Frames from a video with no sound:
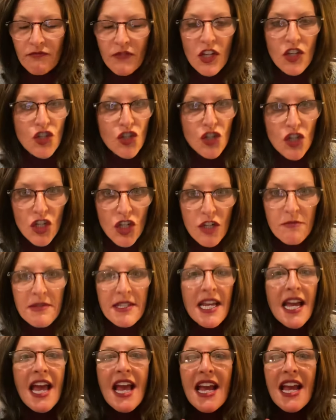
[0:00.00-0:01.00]
germs
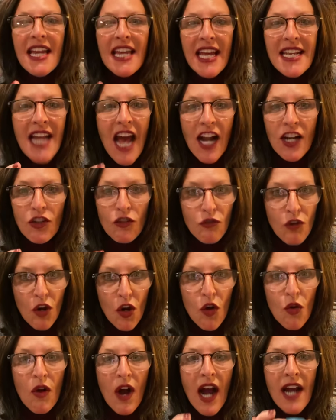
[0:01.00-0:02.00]
cannot
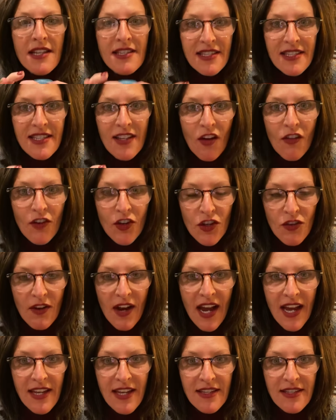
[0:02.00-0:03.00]
grow on silver, you
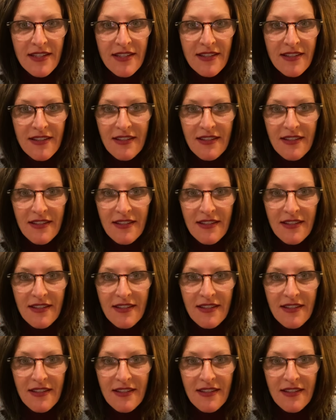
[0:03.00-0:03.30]
guys.